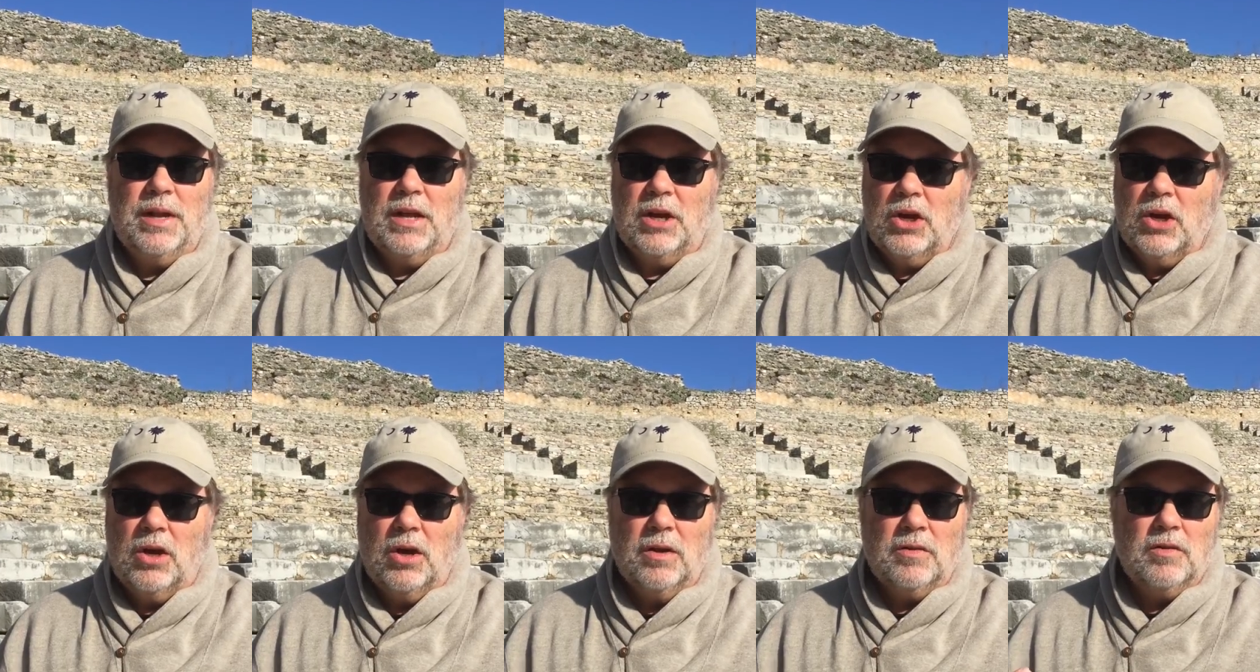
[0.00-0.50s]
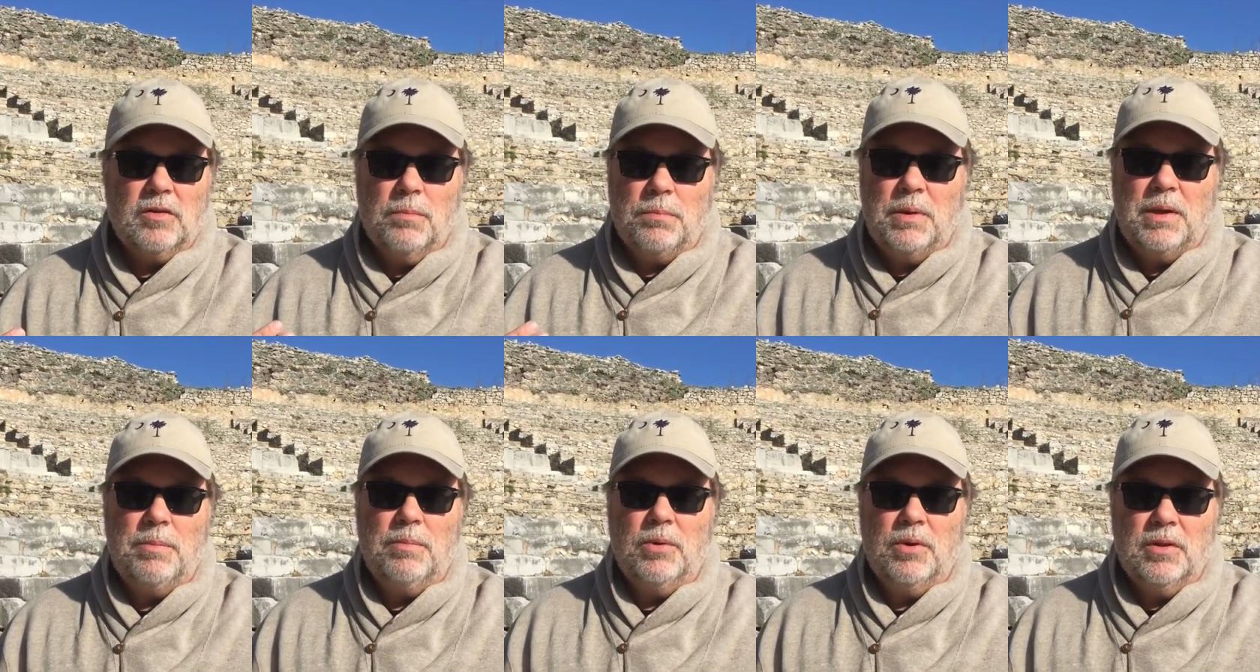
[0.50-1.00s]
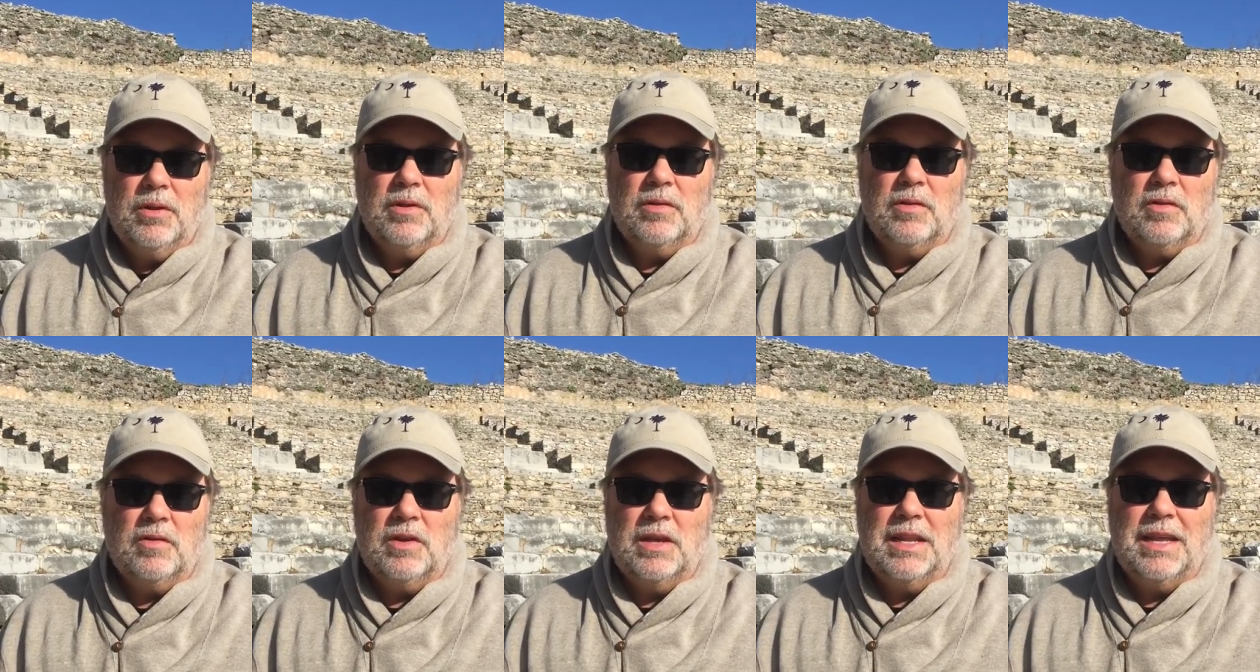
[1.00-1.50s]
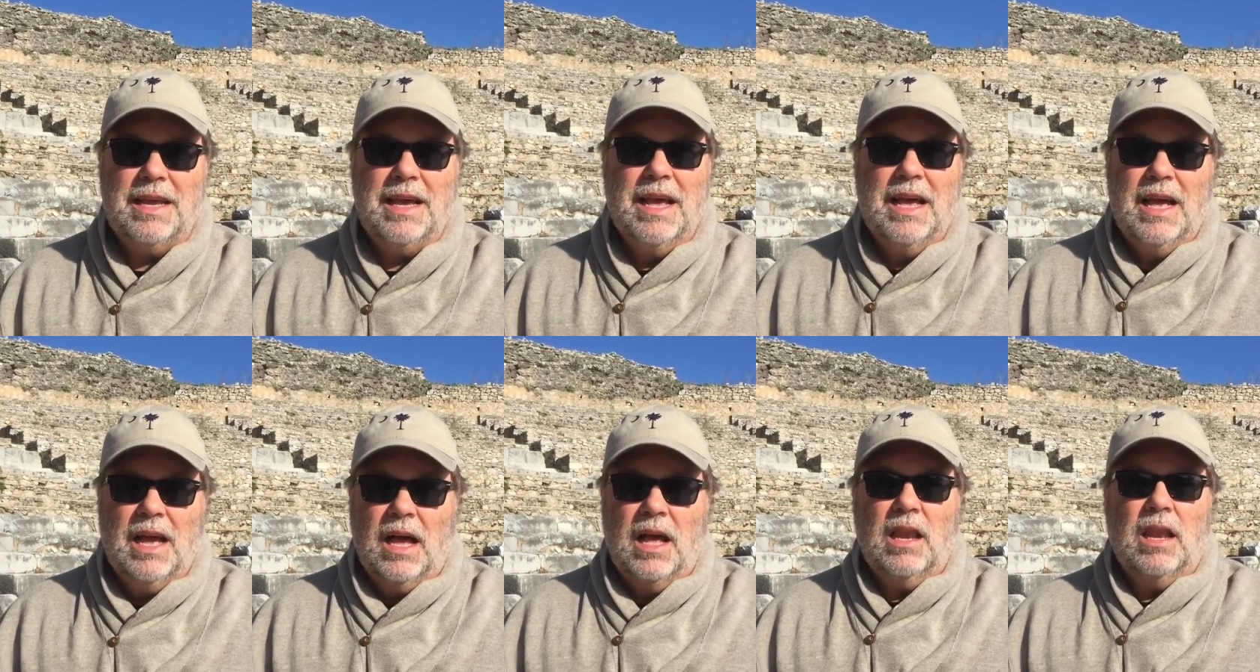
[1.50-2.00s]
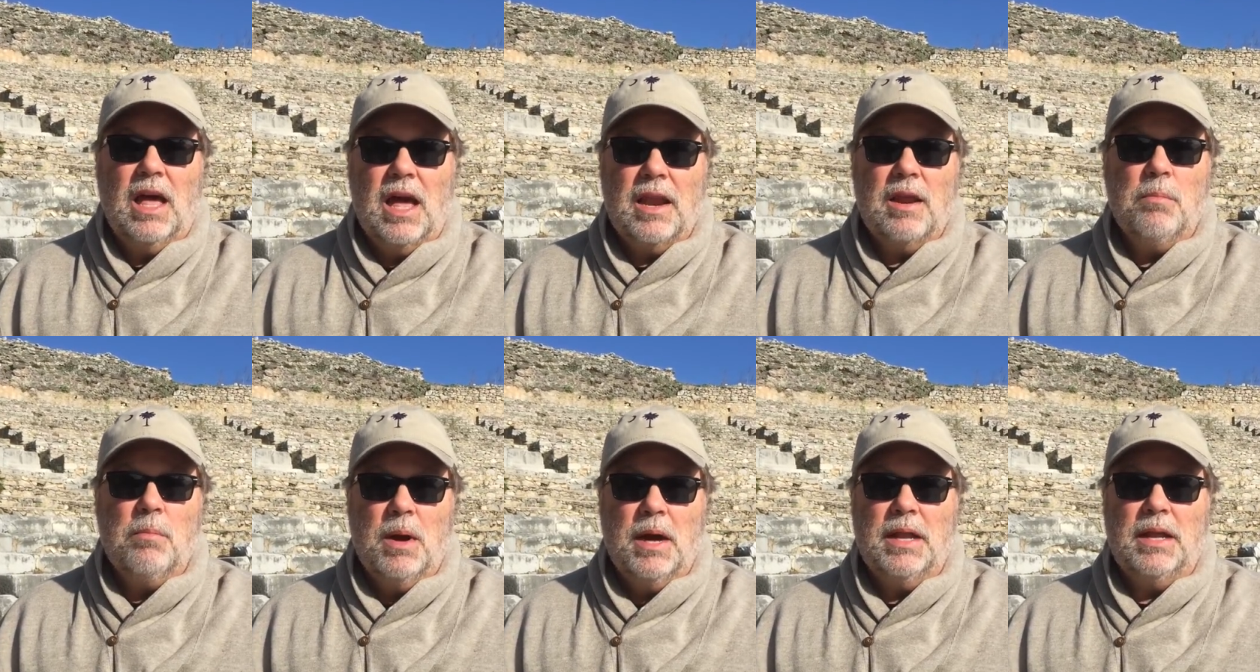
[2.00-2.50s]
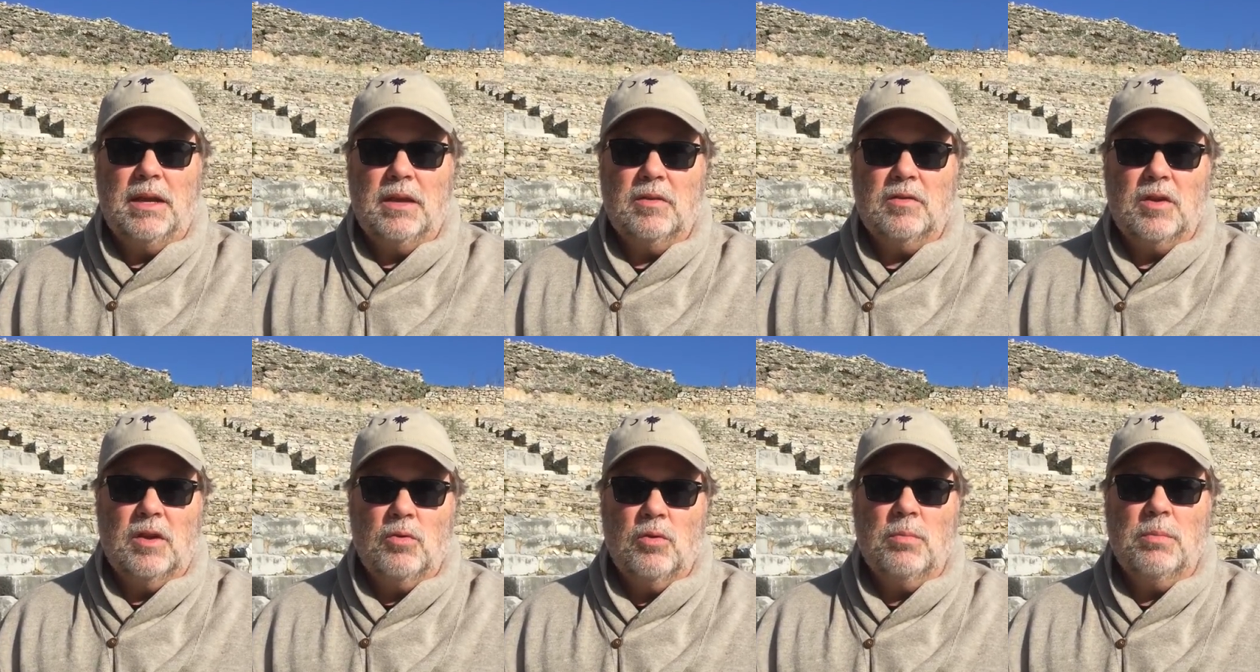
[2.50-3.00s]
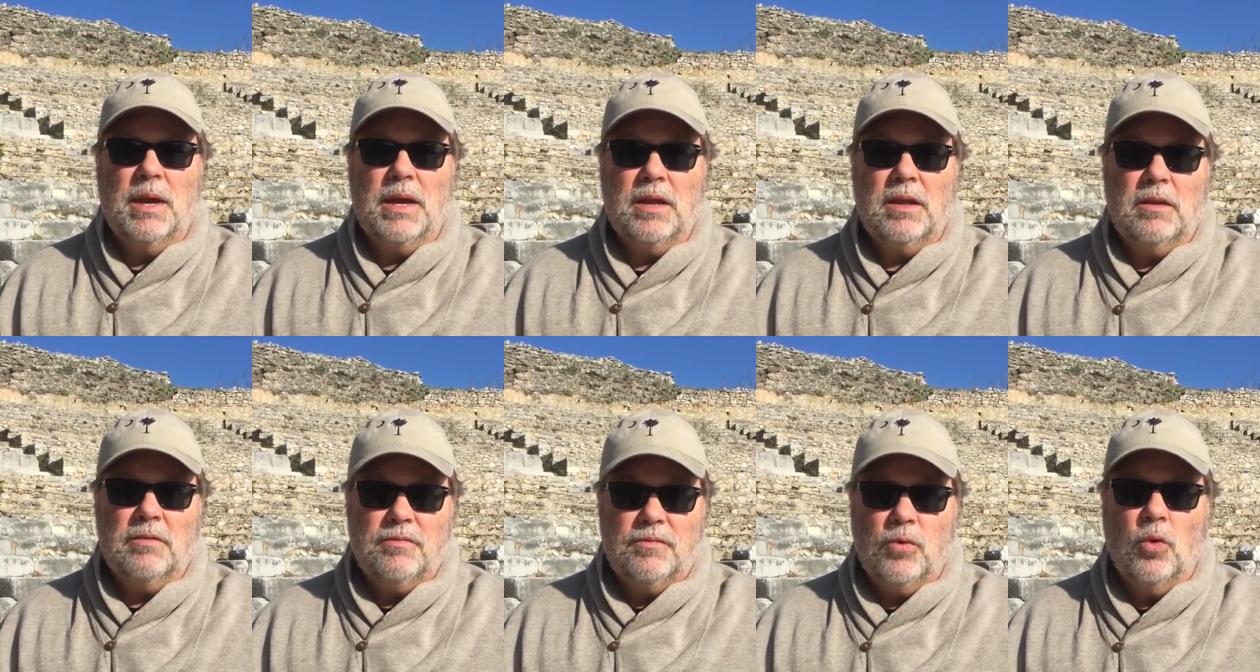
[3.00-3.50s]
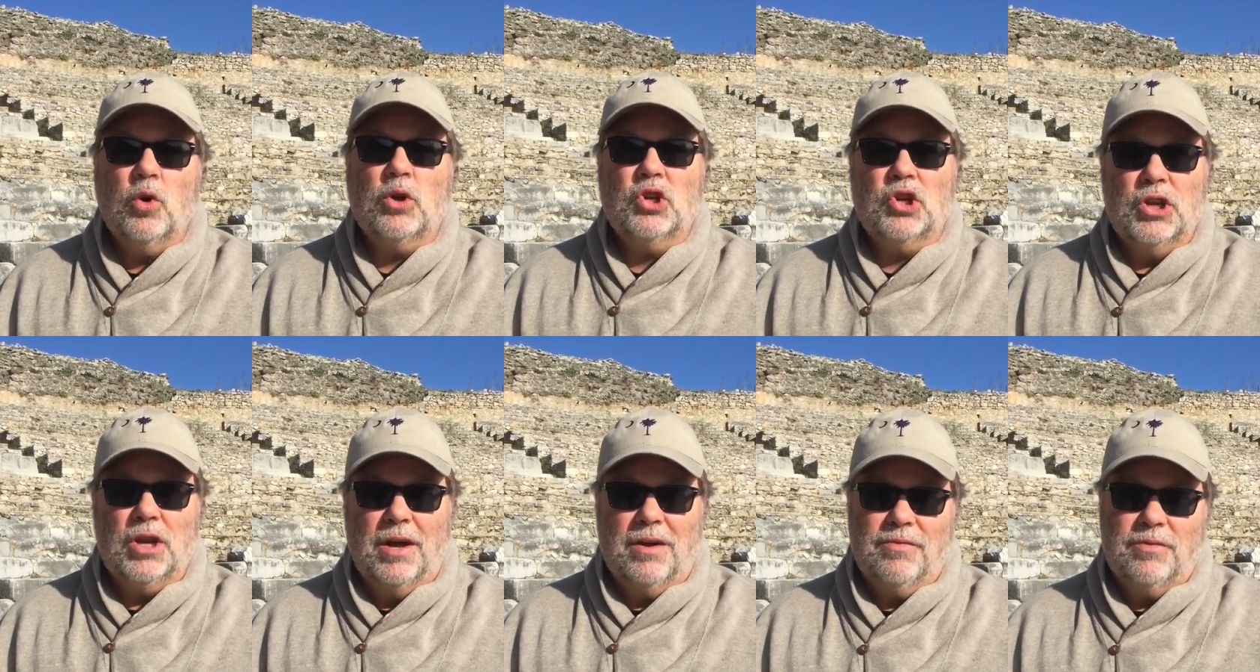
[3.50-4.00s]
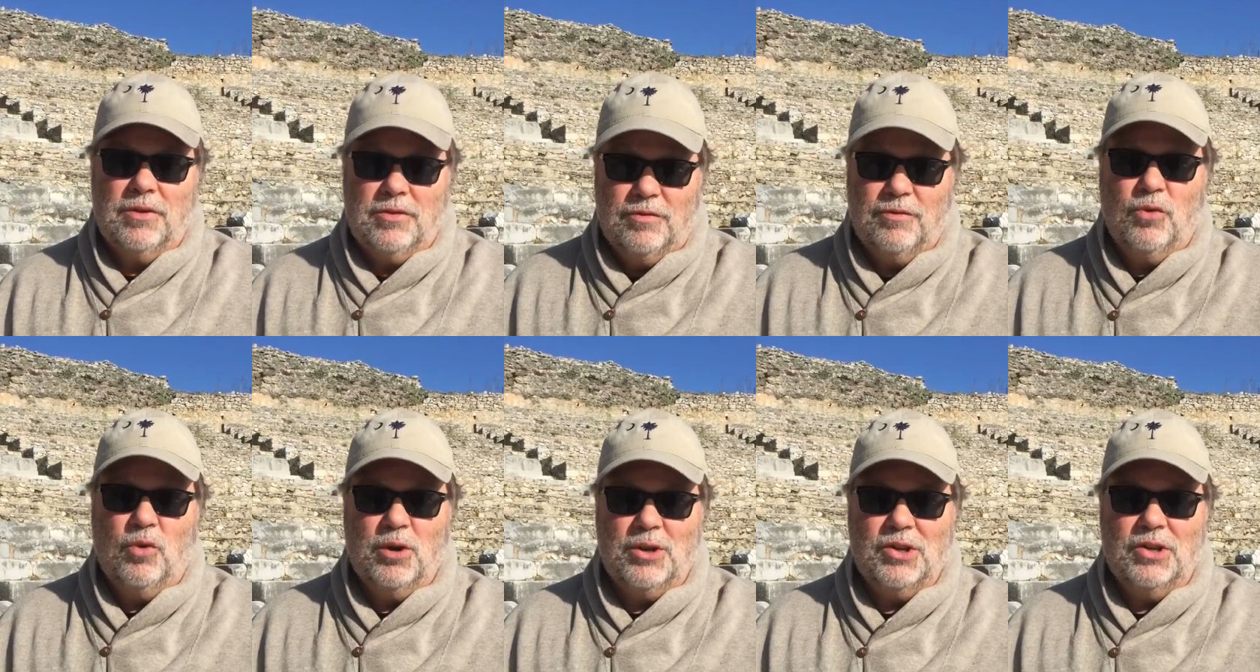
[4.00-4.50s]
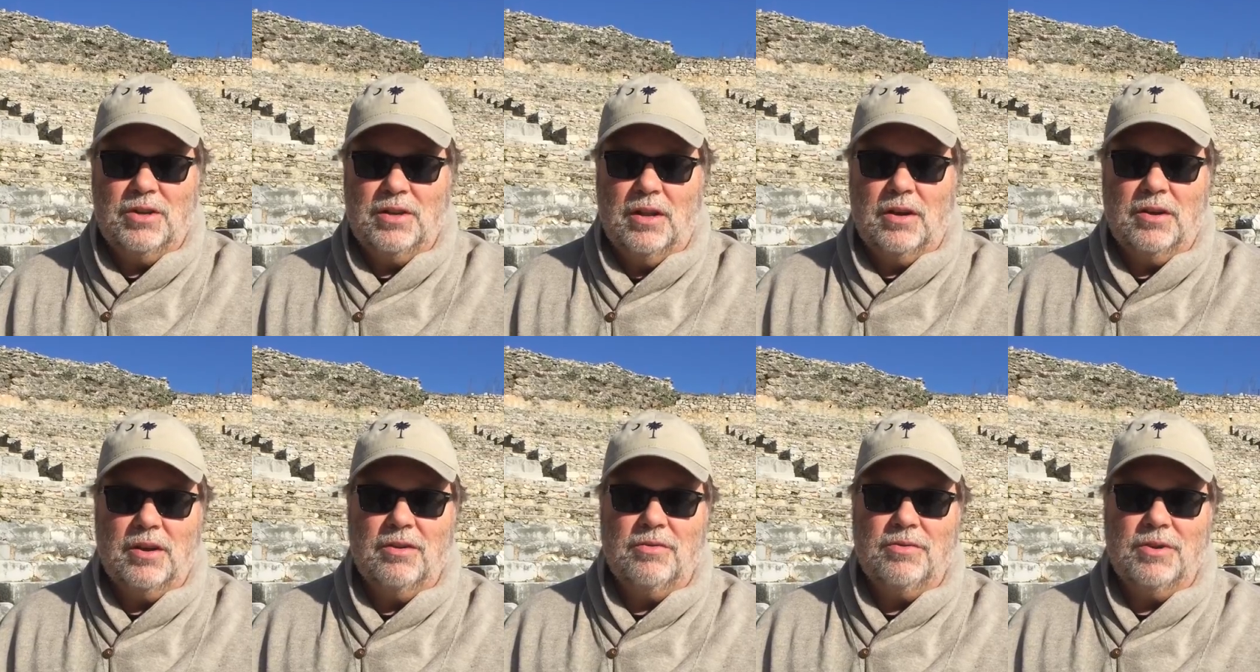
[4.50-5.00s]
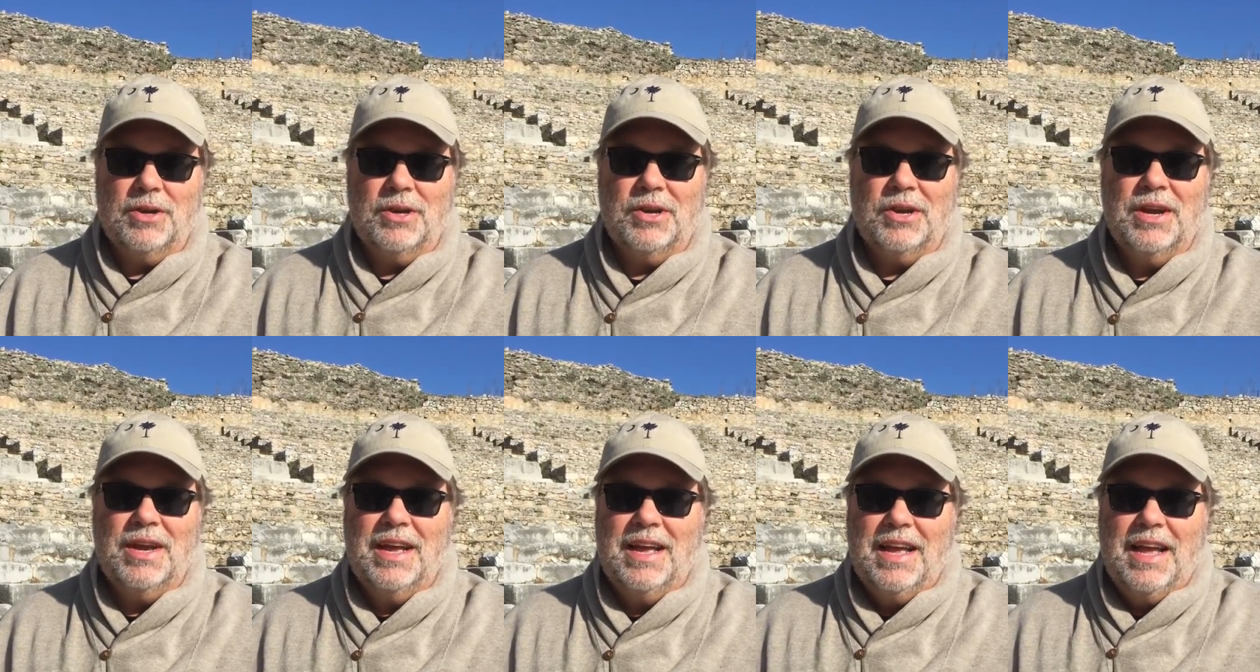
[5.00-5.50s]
and it cost the people of this city a lot of money because they were making a fortune off this fortune teller, go figure.